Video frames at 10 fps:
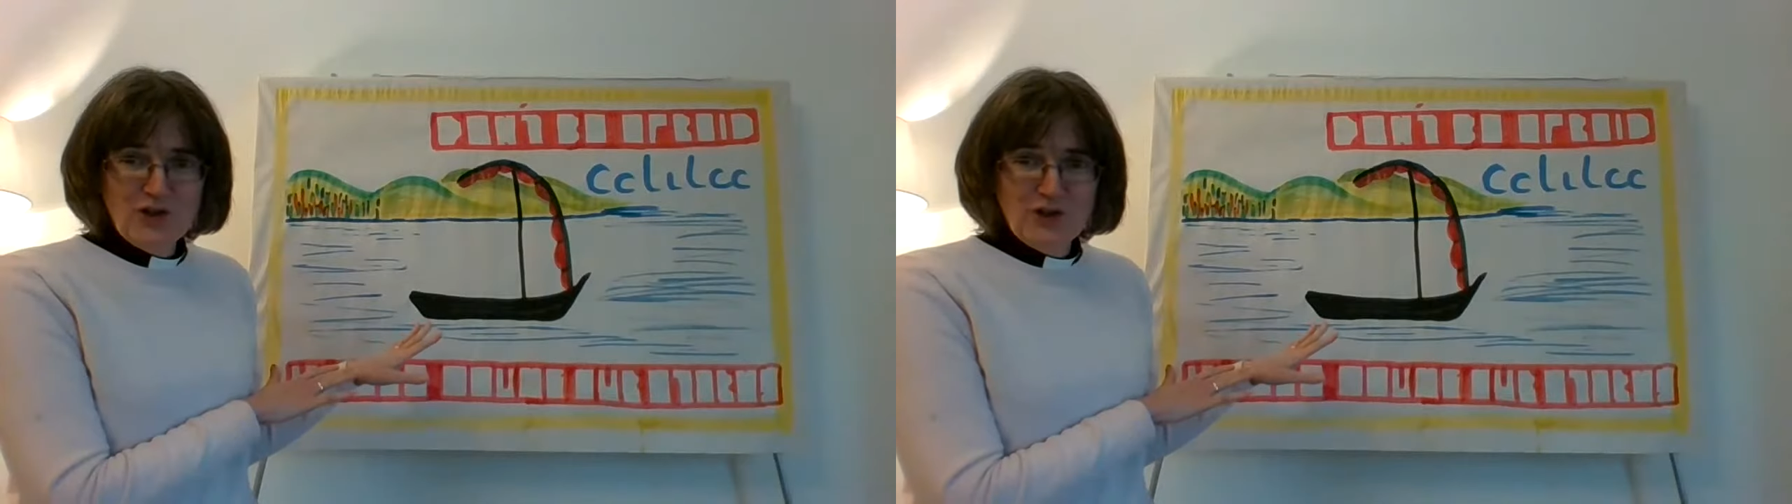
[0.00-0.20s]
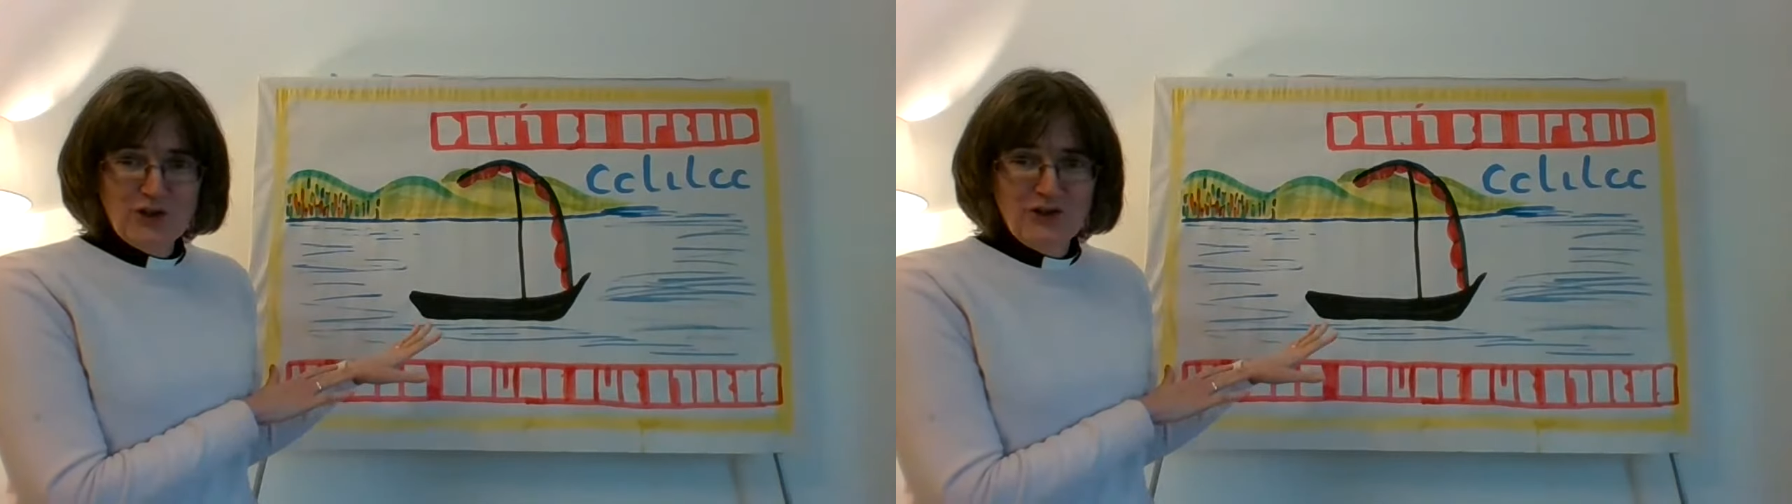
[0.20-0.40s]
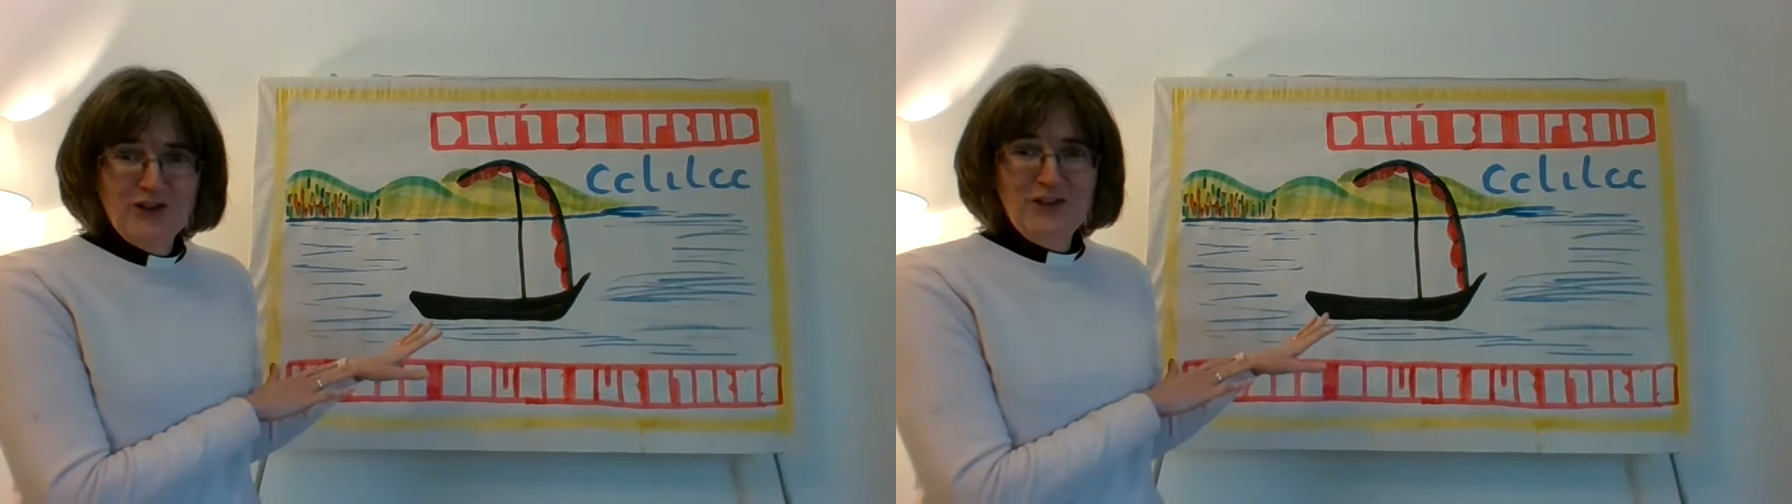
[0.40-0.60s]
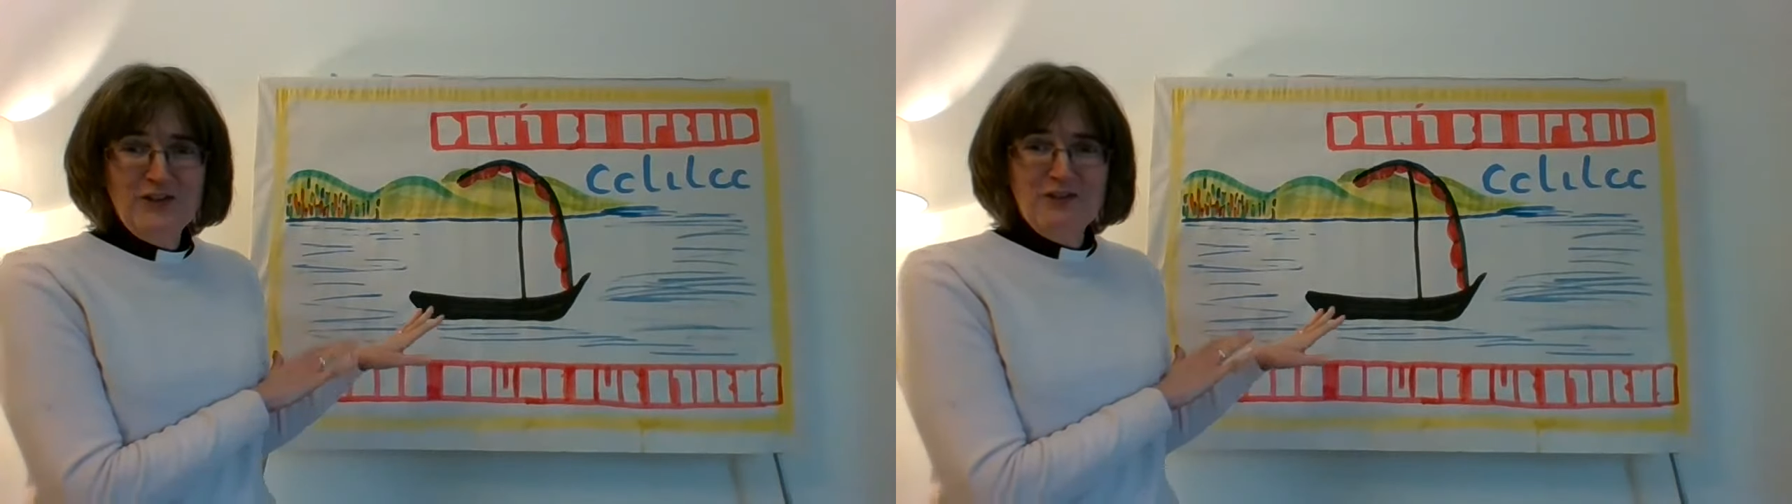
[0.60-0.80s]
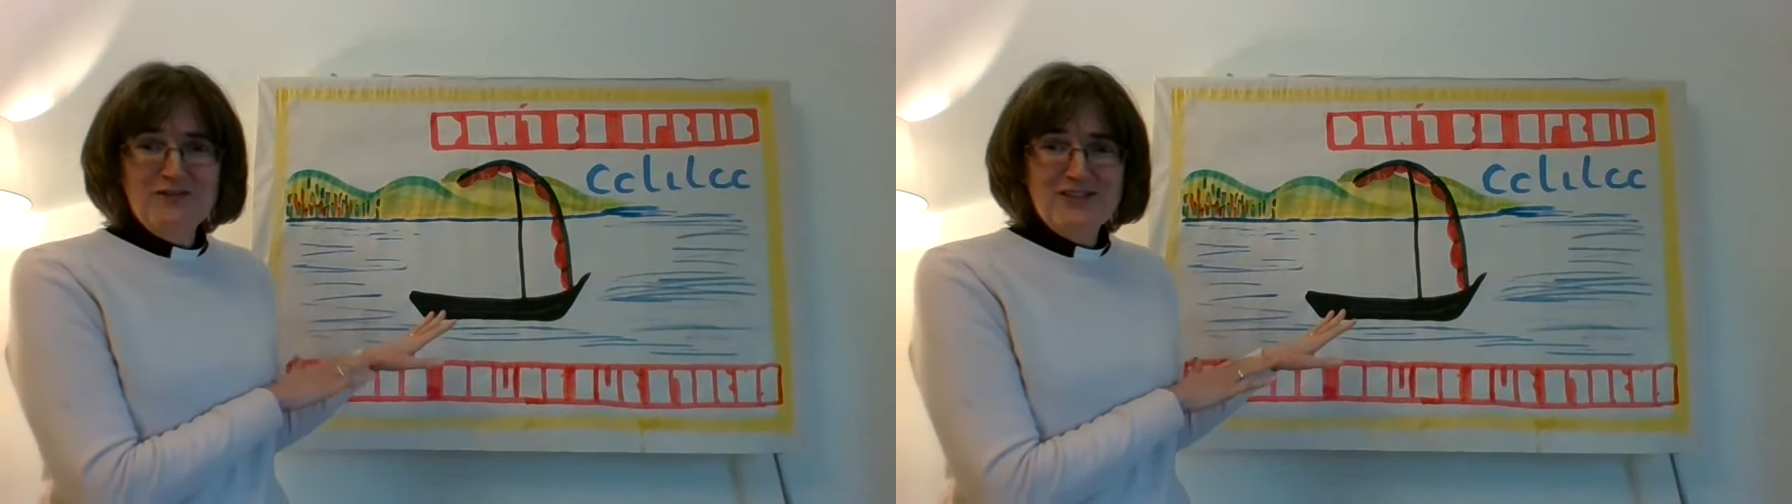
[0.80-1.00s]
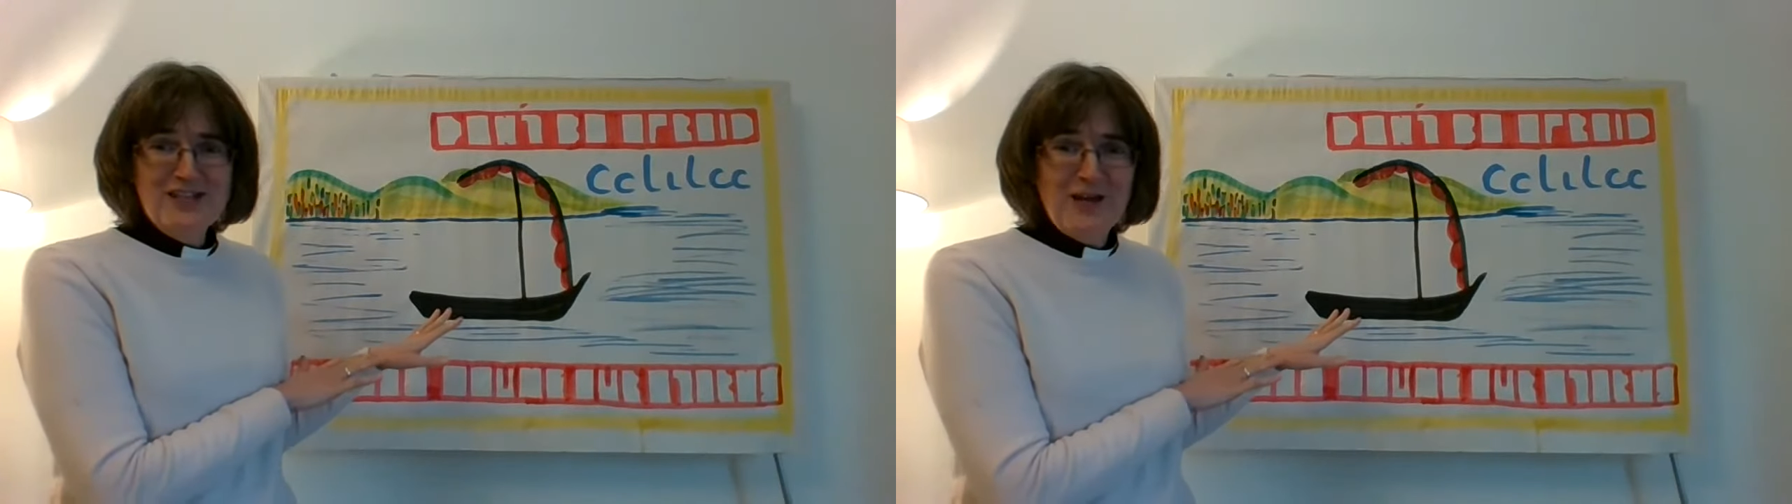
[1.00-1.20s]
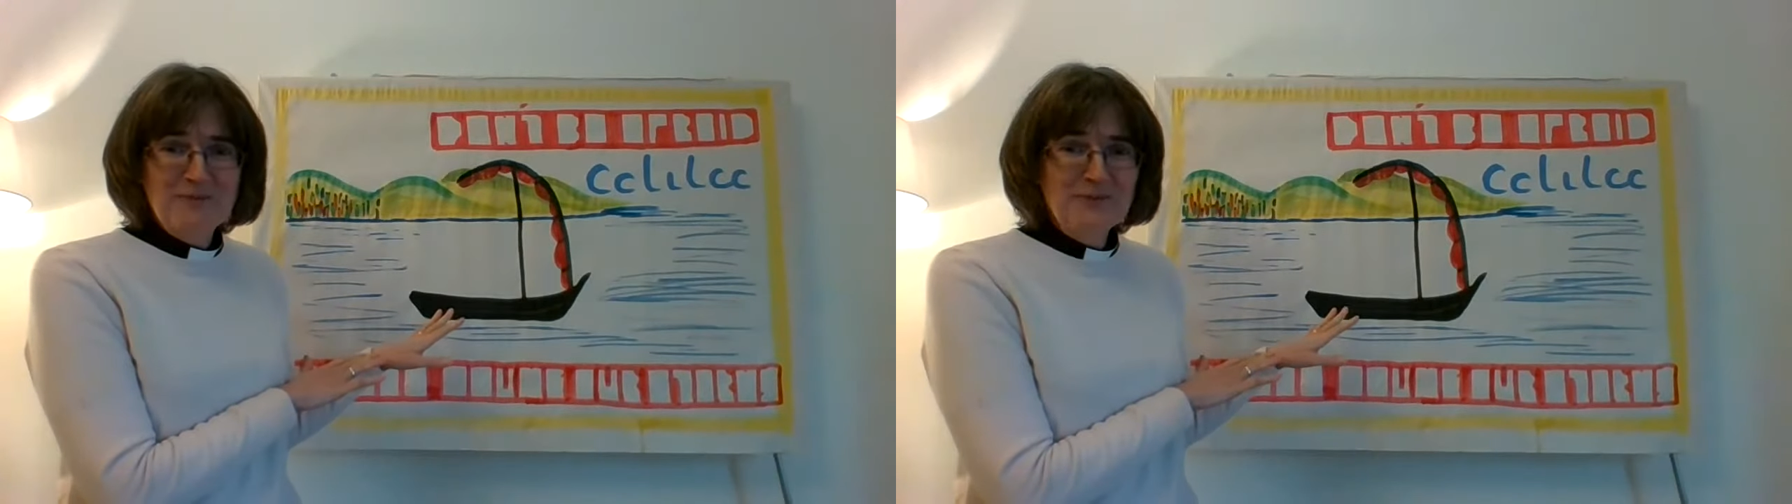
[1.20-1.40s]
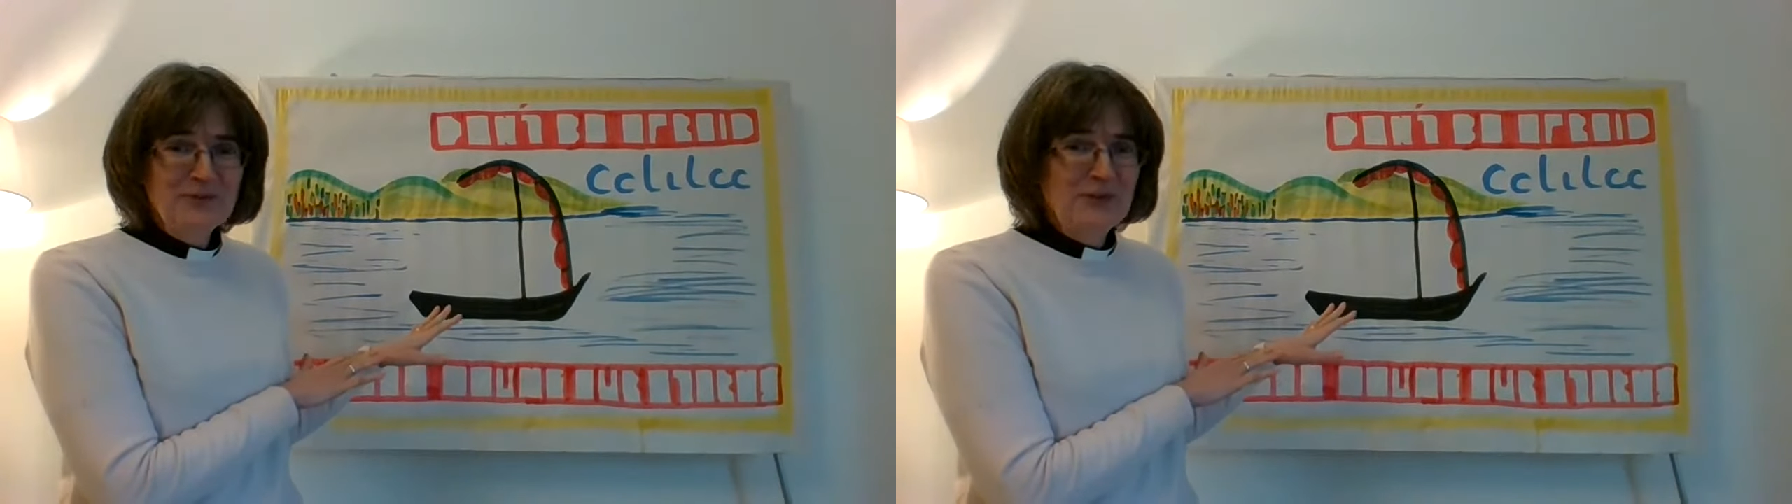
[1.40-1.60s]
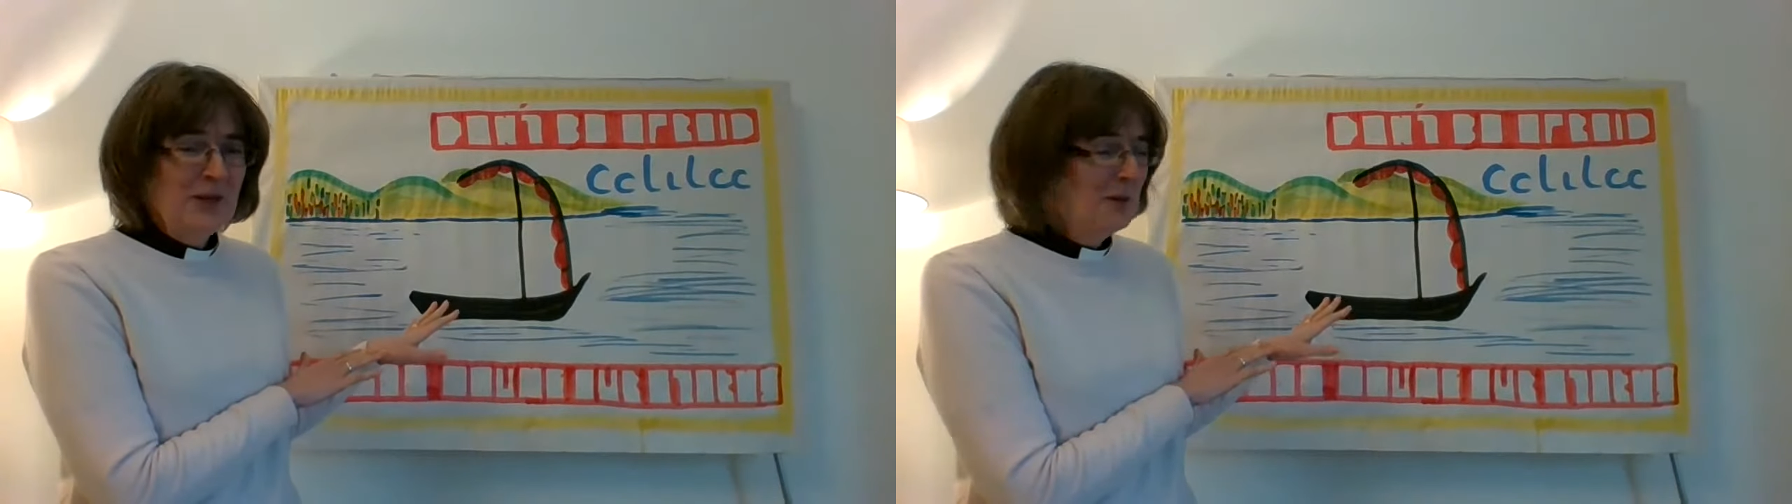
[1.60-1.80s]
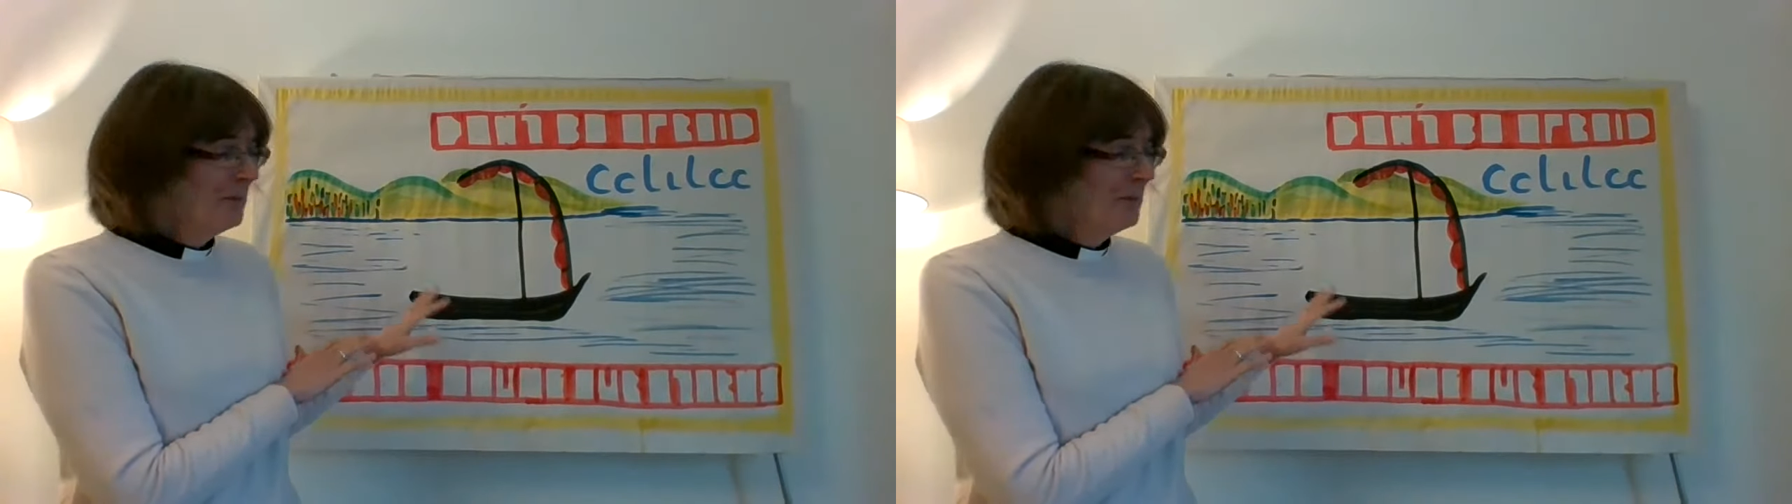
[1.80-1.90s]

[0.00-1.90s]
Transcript: on the River Thames,